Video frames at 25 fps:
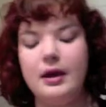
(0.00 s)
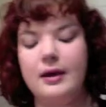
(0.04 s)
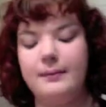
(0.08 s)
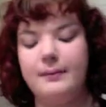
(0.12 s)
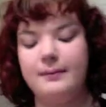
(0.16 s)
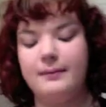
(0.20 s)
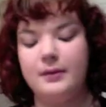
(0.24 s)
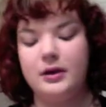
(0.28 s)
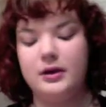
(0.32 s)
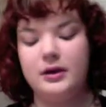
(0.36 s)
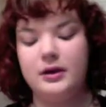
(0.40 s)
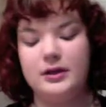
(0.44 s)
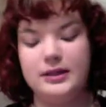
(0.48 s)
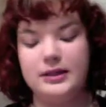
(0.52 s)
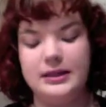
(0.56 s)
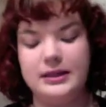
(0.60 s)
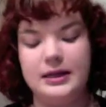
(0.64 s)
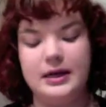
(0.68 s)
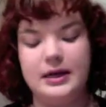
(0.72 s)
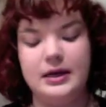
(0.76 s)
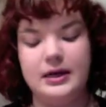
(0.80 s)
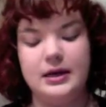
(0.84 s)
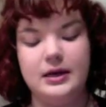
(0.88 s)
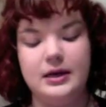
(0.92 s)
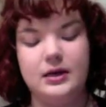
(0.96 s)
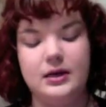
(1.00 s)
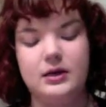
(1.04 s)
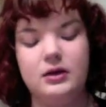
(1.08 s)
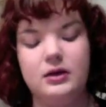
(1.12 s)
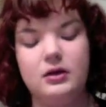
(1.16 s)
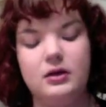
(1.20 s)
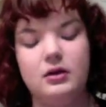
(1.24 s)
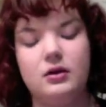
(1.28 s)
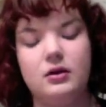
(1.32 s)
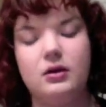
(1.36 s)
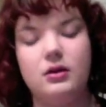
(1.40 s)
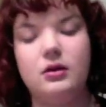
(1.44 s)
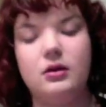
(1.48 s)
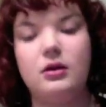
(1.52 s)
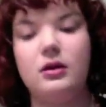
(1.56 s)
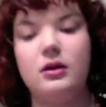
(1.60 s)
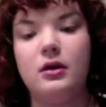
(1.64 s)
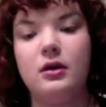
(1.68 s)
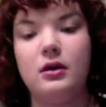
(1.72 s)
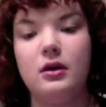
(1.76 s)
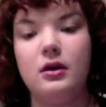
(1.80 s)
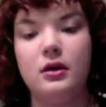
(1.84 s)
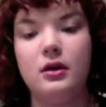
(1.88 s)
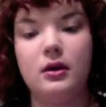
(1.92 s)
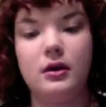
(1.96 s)
I'm going to take
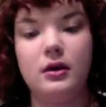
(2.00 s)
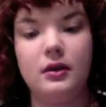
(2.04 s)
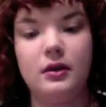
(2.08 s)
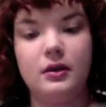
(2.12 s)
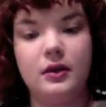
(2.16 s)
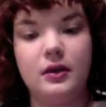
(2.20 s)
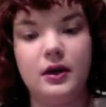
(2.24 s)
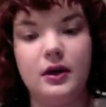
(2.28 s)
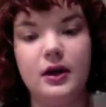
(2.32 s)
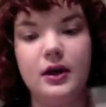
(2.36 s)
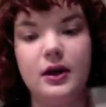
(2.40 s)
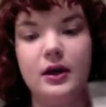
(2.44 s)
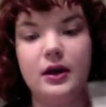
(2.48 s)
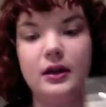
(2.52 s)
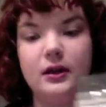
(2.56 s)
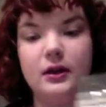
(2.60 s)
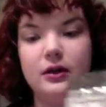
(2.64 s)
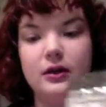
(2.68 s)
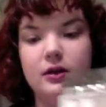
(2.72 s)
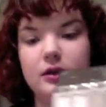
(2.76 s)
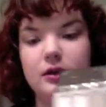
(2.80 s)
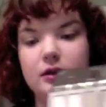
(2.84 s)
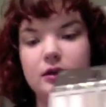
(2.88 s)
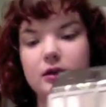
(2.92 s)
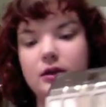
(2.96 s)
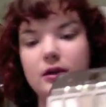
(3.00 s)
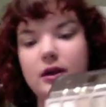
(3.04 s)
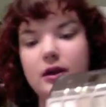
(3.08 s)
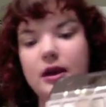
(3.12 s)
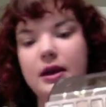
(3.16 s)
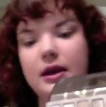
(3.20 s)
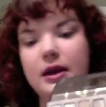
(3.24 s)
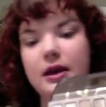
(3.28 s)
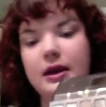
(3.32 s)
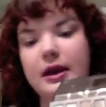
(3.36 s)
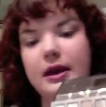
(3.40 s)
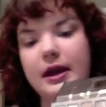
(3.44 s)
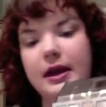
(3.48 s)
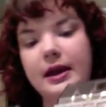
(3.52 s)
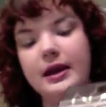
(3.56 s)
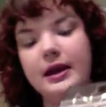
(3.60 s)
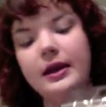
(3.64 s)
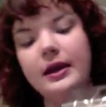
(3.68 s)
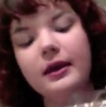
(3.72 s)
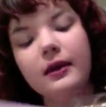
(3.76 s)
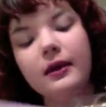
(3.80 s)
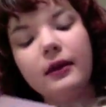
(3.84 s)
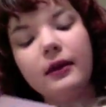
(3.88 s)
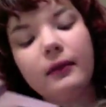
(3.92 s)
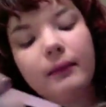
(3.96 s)
the color
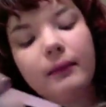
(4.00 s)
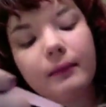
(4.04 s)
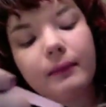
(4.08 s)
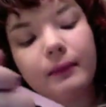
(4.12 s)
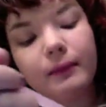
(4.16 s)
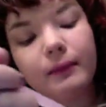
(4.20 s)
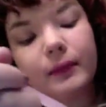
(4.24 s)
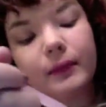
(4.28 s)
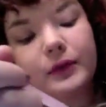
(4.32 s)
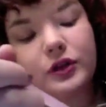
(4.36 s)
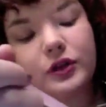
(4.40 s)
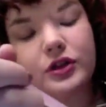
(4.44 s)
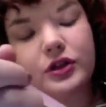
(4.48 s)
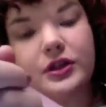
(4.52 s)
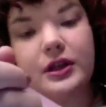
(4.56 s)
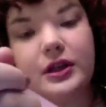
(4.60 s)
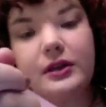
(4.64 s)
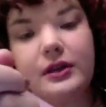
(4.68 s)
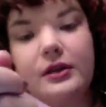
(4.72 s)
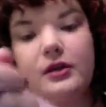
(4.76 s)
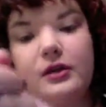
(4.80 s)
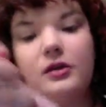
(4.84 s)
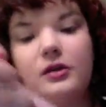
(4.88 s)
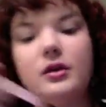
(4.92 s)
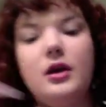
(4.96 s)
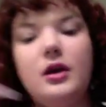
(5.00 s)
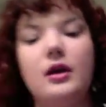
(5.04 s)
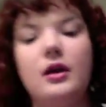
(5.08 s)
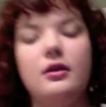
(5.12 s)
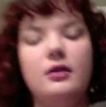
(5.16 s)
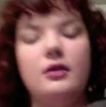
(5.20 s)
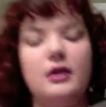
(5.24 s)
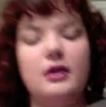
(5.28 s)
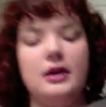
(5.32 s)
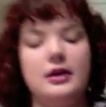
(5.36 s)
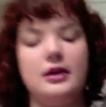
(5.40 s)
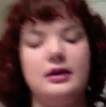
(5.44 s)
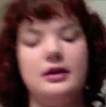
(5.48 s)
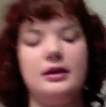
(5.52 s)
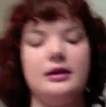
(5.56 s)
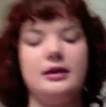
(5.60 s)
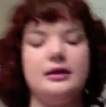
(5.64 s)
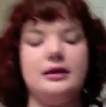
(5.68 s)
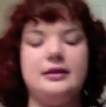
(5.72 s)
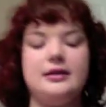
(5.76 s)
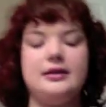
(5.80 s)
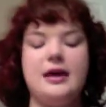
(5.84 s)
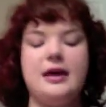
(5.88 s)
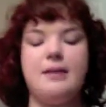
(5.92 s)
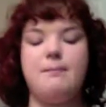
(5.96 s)
Naked, which is the third color in, and
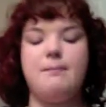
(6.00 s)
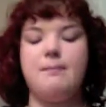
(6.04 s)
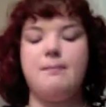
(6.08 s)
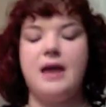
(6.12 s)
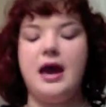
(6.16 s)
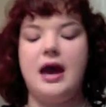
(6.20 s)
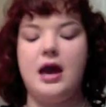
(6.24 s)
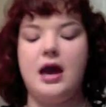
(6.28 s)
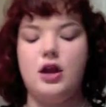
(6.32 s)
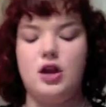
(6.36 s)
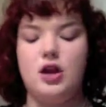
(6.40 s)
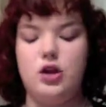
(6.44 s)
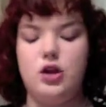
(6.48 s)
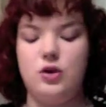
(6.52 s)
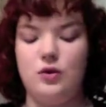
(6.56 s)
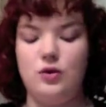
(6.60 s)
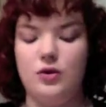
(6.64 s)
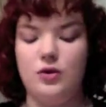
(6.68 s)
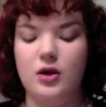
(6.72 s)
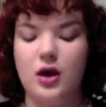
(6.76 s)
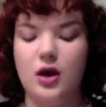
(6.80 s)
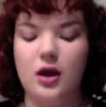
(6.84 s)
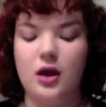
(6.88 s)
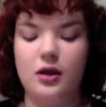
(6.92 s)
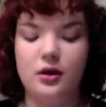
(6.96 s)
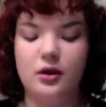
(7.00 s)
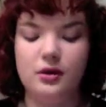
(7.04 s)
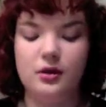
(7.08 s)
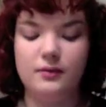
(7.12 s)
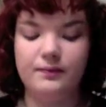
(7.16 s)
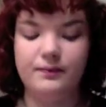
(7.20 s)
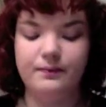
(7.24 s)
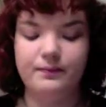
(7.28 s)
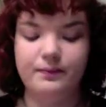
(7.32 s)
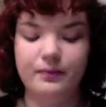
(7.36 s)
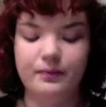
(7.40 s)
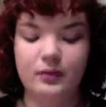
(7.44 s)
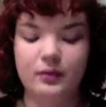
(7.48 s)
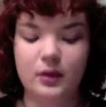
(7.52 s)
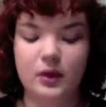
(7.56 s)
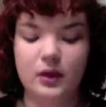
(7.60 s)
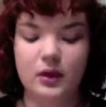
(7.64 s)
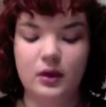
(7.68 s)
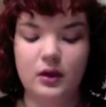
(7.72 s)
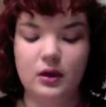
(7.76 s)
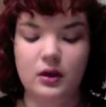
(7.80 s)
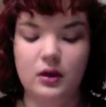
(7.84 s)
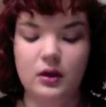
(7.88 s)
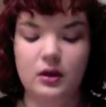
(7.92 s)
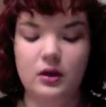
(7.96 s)
it's that matte nude color.
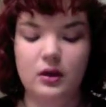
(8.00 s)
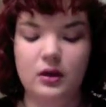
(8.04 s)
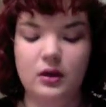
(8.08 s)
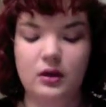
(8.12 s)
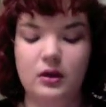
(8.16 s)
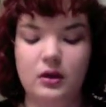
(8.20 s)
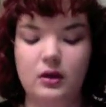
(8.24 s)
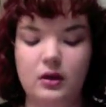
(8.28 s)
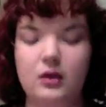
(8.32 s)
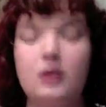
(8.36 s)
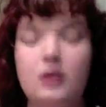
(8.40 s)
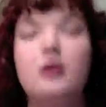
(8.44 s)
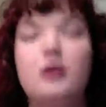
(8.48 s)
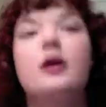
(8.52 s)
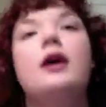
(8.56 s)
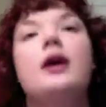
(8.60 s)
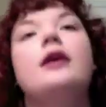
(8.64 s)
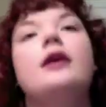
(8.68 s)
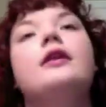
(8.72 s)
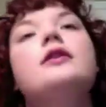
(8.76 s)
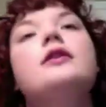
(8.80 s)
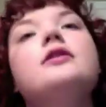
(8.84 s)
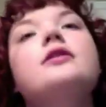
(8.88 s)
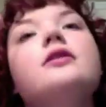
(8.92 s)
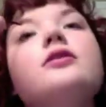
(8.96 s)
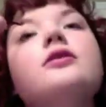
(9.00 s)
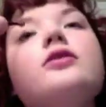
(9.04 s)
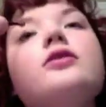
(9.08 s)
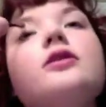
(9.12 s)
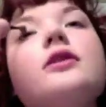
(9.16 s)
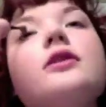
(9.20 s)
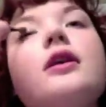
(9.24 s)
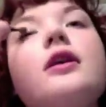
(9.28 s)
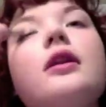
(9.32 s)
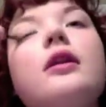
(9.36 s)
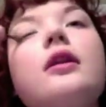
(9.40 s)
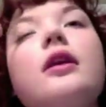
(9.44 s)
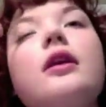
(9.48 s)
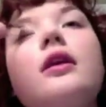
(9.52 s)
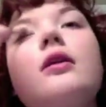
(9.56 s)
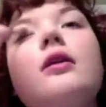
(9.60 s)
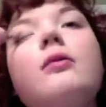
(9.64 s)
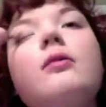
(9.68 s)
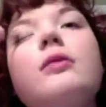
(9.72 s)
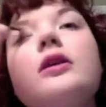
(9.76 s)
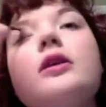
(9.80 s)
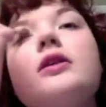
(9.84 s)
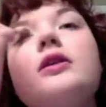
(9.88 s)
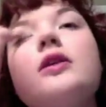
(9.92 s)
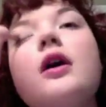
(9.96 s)
And this is just a little
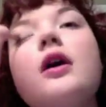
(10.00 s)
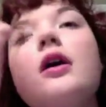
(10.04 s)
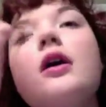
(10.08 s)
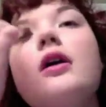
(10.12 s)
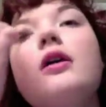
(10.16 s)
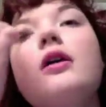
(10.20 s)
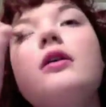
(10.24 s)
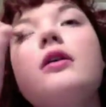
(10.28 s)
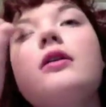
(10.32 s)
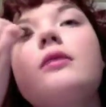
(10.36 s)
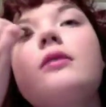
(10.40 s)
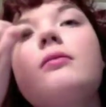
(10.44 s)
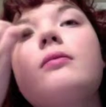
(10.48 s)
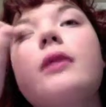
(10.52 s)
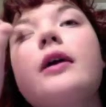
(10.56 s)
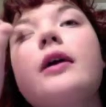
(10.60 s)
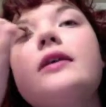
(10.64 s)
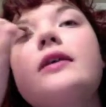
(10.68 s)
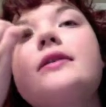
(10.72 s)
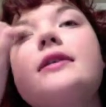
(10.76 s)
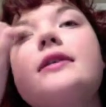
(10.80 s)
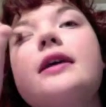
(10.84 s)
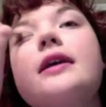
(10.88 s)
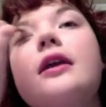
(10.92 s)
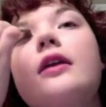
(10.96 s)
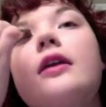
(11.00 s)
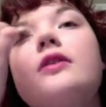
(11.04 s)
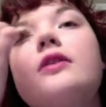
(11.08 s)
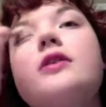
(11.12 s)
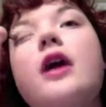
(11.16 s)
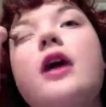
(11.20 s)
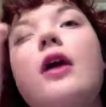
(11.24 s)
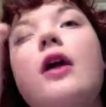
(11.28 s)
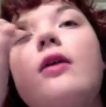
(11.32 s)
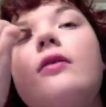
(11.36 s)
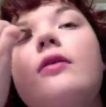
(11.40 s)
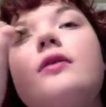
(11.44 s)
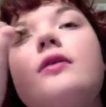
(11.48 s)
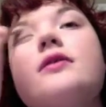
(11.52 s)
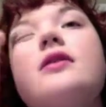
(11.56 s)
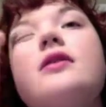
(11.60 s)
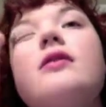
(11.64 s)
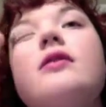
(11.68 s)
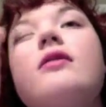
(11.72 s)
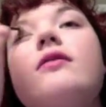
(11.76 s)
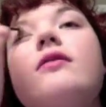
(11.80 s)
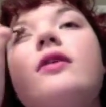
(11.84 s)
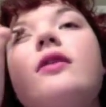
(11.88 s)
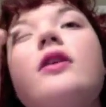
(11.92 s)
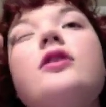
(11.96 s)
bit darker than my skin tone, so
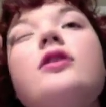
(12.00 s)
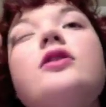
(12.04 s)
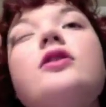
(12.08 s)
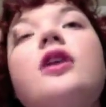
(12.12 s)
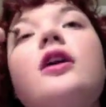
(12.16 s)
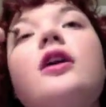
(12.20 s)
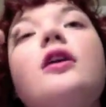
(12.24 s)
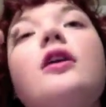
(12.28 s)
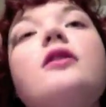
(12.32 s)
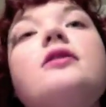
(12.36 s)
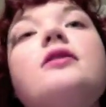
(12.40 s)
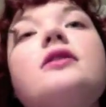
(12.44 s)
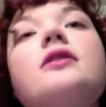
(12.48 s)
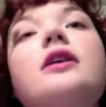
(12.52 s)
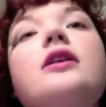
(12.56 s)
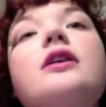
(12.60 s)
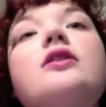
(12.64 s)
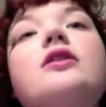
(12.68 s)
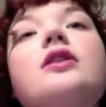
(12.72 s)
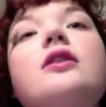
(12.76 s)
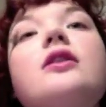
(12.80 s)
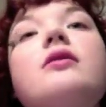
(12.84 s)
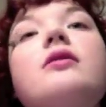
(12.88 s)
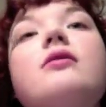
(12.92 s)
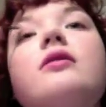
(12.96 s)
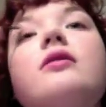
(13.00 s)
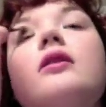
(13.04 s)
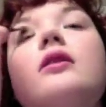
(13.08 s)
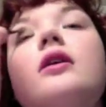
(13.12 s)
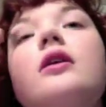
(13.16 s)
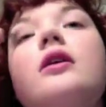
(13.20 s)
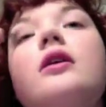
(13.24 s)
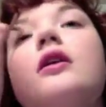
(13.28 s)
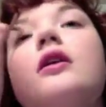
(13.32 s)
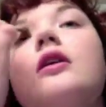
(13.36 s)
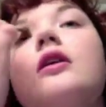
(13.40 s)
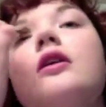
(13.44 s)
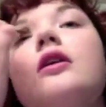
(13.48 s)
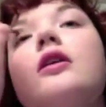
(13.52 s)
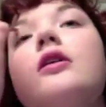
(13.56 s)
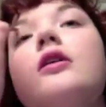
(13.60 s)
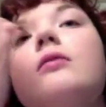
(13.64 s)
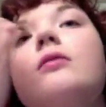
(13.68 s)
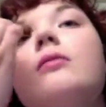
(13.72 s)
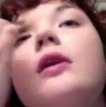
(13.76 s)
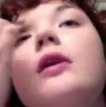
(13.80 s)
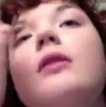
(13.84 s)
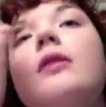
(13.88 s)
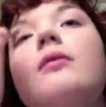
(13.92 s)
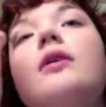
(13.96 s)
if you're a darker skin tone, you
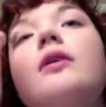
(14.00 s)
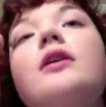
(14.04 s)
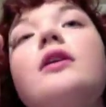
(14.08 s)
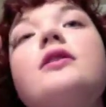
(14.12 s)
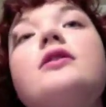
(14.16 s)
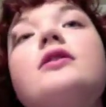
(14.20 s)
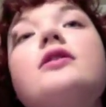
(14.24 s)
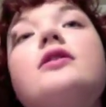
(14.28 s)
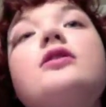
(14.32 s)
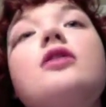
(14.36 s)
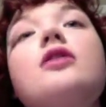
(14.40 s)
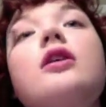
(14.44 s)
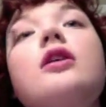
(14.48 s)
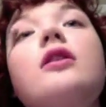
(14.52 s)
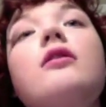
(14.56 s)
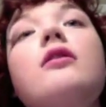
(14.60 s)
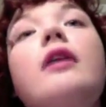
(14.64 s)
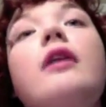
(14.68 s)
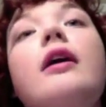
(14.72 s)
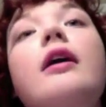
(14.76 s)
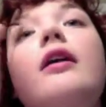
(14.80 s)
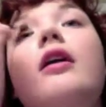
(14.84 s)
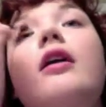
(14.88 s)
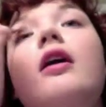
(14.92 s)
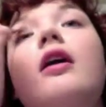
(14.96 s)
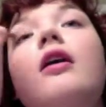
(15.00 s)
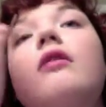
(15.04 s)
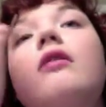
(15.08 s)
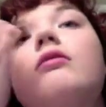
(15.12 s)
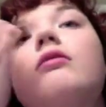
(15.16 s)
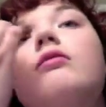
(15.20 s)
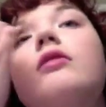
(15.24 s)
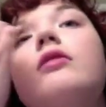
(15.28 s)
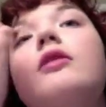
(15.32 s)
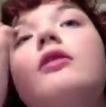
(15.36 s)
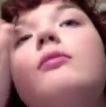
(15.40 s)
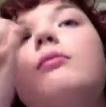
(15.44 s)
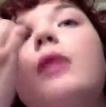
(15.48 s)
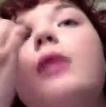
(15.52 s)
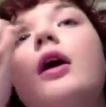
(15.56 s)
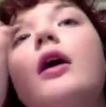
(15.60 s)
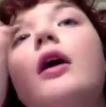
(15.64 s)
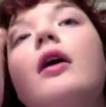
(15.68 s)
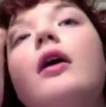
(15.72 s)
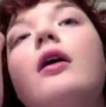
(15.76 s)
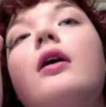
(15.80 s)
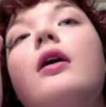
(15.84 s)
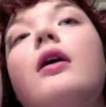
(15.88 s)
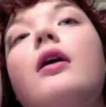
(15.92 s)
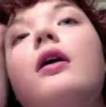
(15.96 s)
may want to start right off with
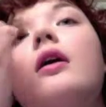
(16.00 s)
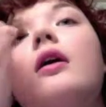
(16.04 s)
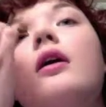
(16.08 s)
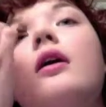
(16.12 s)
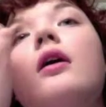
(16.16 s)
Buck.